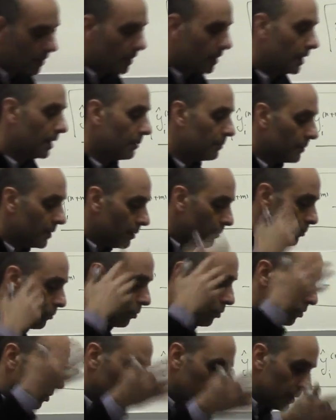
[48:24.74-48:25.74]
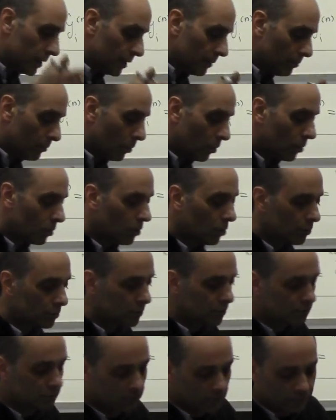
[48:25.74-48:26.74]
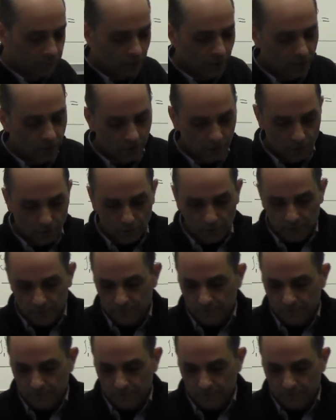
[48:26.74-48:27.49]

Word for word: um, more, more closer to the frontal lobe.